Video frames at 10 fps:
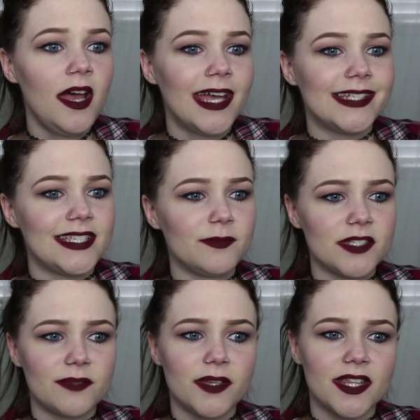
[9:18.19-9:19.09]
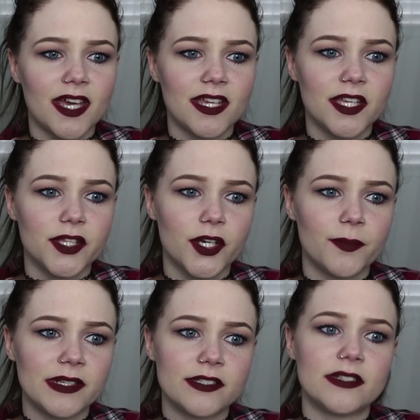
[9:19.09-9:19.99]
It seems to be that either
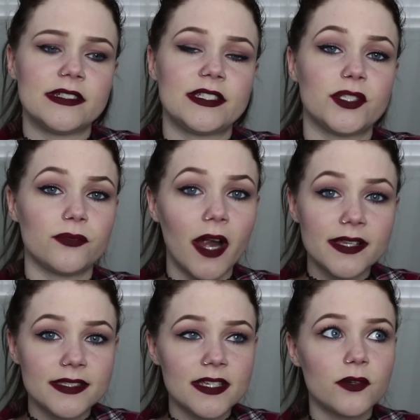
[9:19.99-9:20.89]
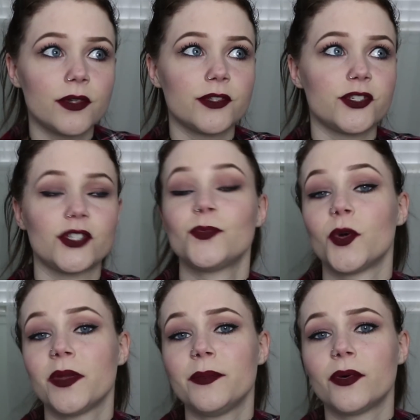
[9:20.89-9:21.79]
mental illness is rising, or there's just
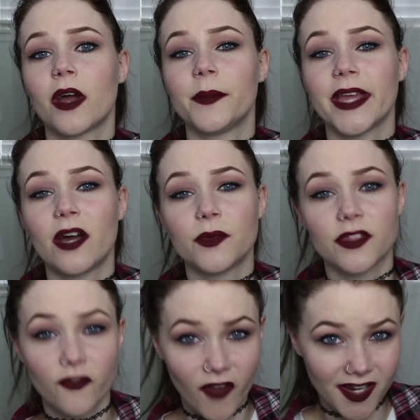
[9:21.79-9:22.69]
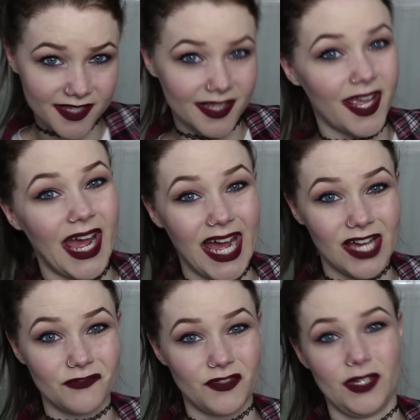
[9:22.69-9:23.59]
more people coming out with the fact that they
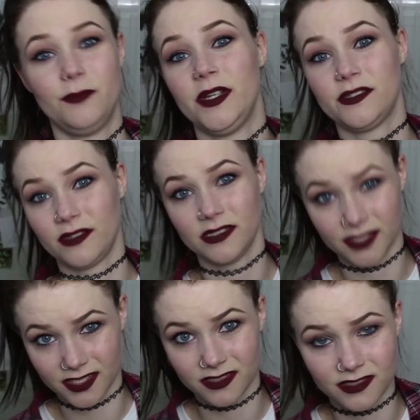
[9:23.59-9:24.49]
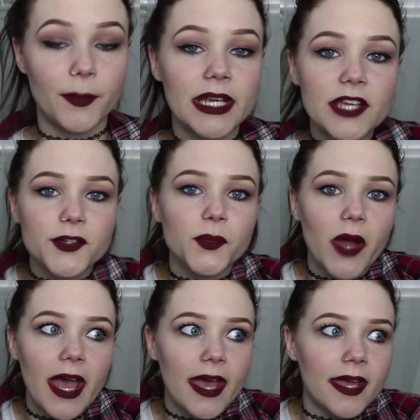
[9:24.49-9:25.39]
have a mental illness. But either
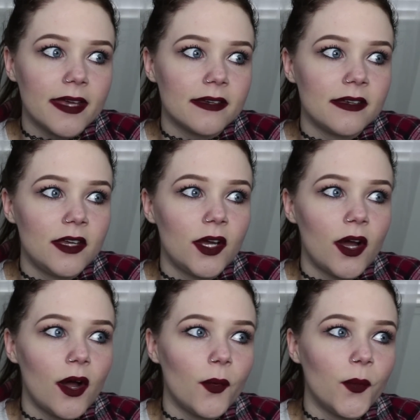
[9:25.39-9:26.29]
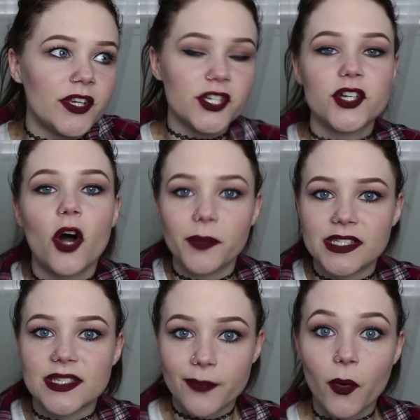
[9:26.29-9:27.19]
way, we should all be
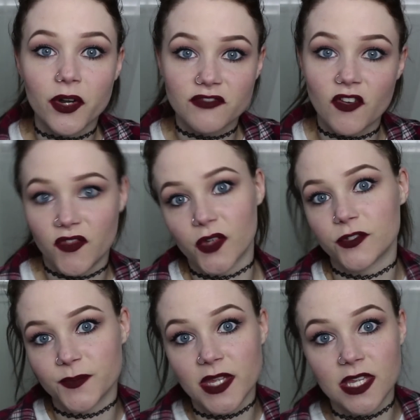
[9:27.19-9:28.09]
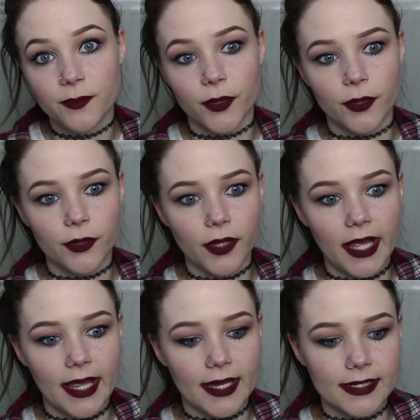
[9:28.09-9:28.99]
supportive of those people.
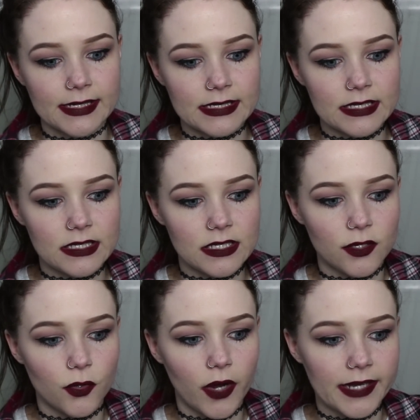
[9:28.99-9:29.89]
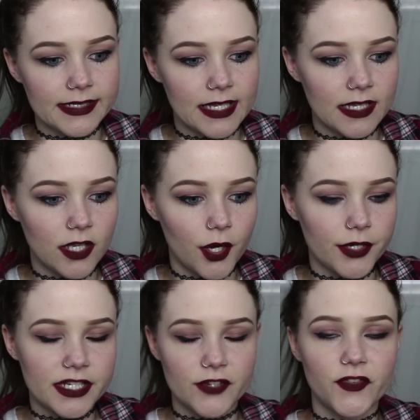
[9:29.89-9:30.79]
And granted, there
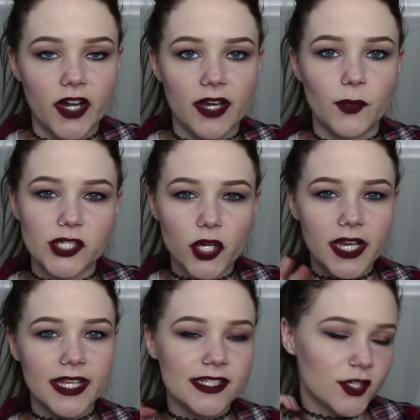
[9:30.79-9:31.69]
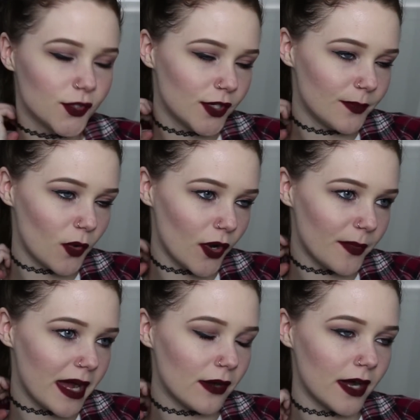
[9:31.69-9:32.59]
are different, which I'll get into it more
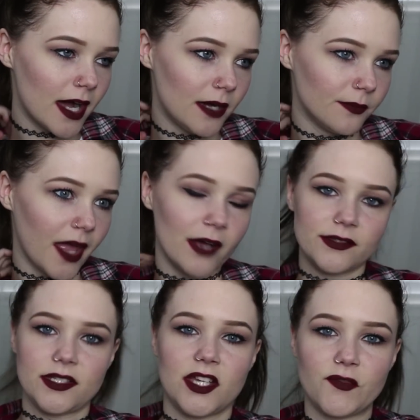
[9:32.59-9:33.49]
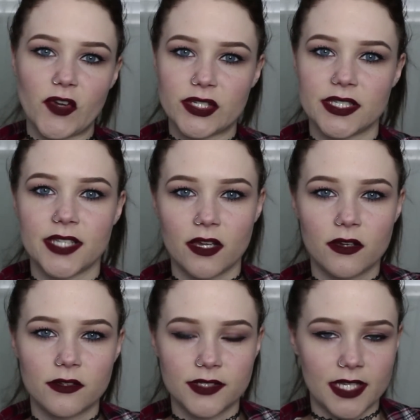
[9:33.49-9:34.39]
about counseling versus
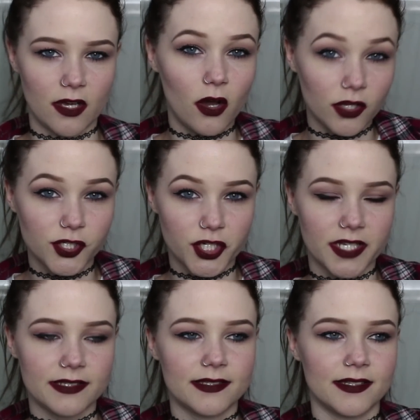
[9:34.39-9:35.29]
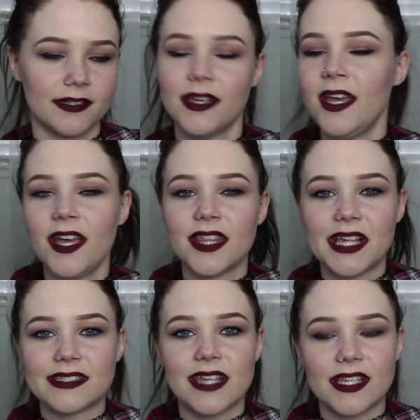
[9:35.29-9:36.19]
psychologist and
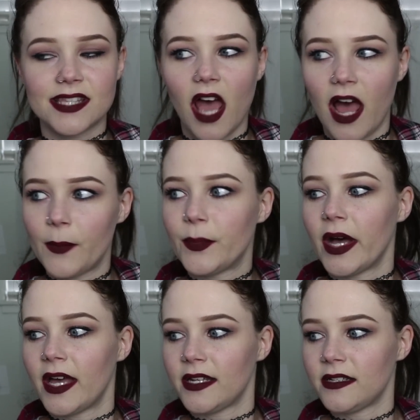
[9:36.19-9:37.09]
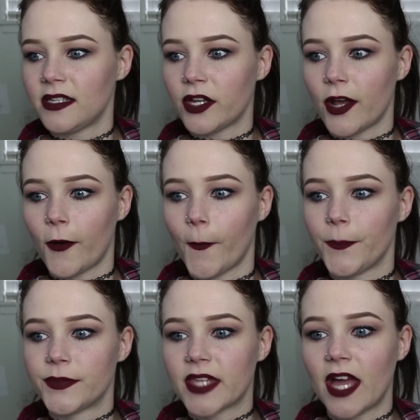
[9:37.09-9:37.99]
things like that, but you know,
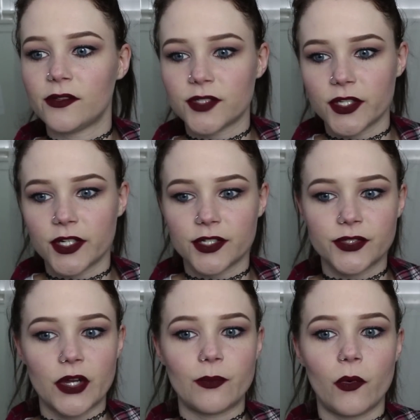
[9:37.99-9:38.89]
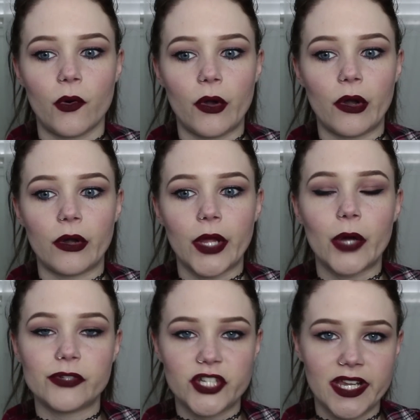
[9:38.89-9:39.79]
counselors are more
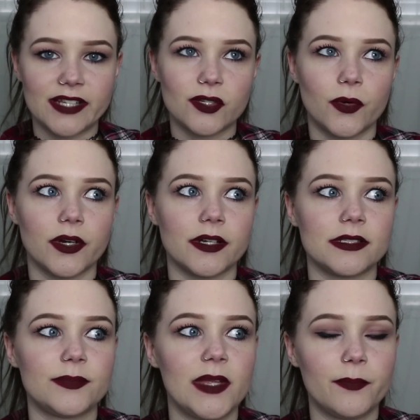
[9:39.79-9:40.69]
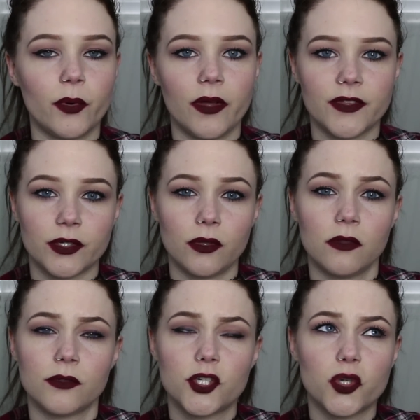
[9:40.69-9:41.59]
coaching towards people in their
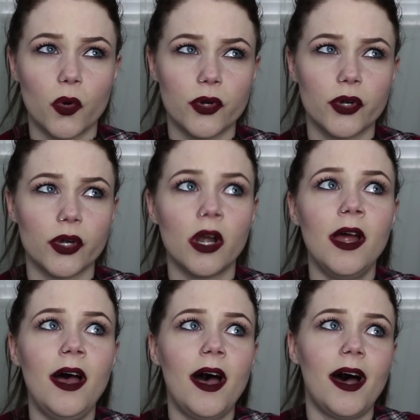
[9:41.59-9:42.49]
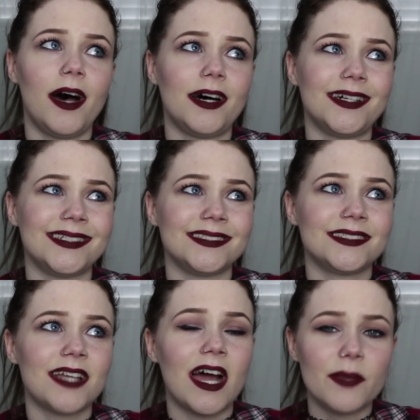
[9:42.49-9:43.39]
shorter
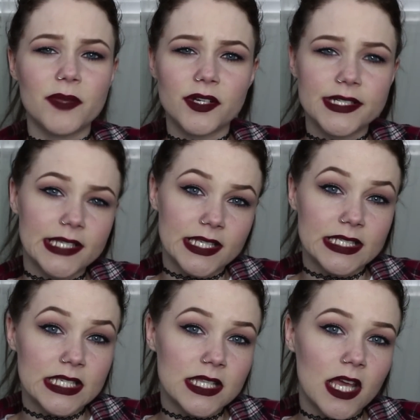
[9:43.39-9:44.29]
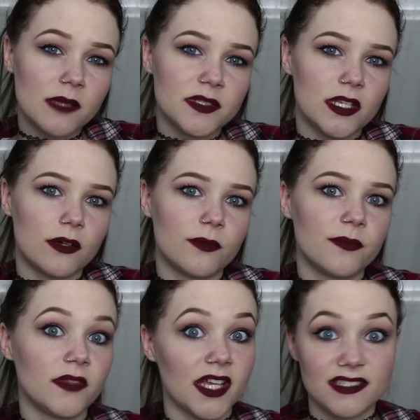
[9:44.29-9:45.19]
time periods that they see them, so
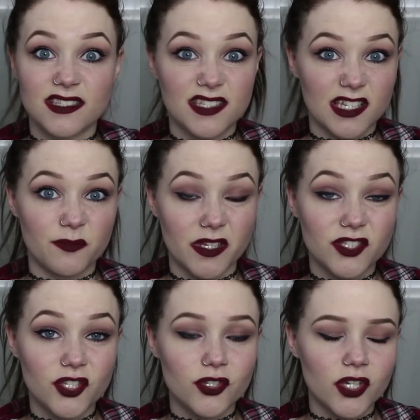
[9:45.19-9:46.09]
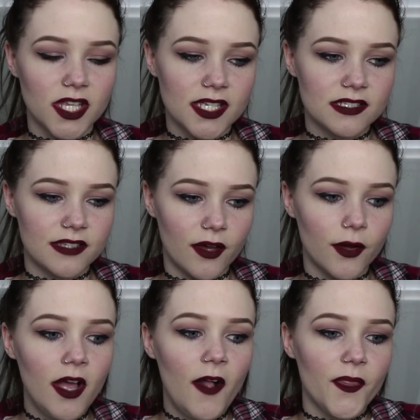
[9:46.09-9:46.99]
less than 6 months usually. So
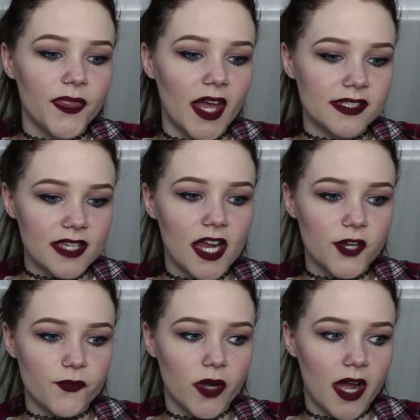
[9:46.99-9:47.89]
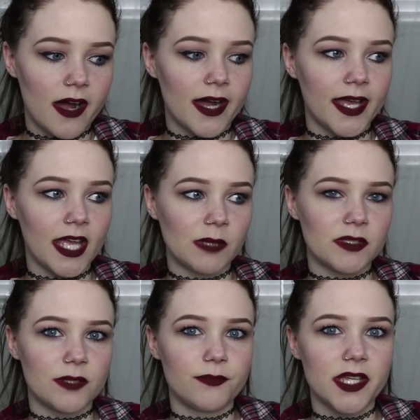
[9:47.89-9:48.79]
That's kind of what I aim
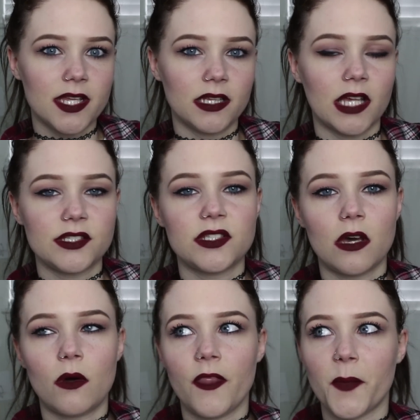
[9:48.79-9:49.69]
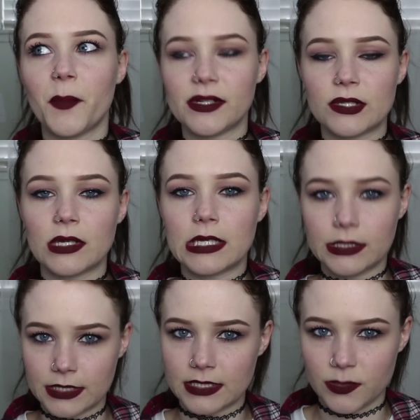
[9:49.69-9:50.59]
to be, less so on the mental
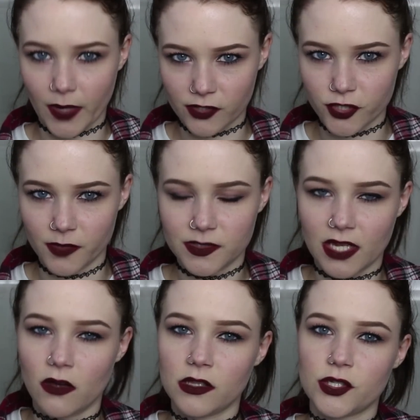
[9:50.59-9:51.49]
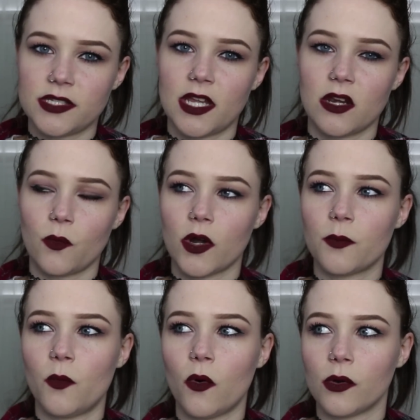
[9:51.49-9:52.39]
illness spectrum. Psychologists tend to
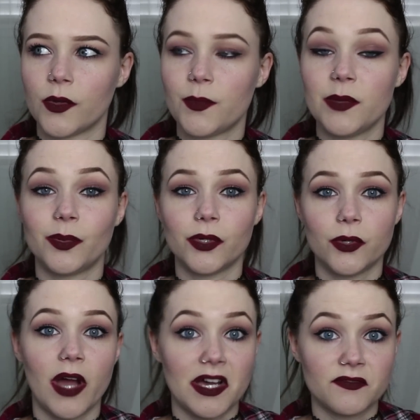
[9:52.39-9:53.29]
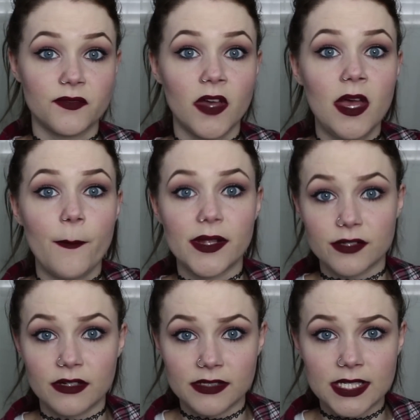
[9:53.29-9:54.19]
work more with people who have
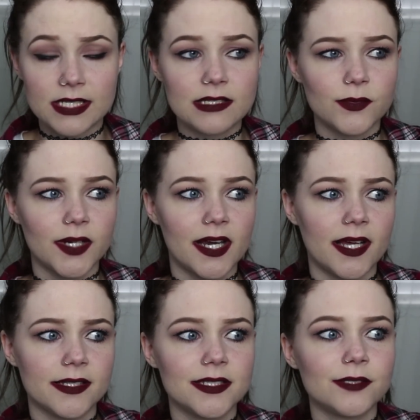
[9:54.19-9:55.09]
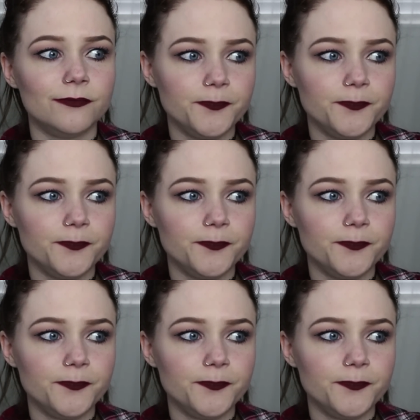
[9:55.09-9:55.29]
mental illness, whereas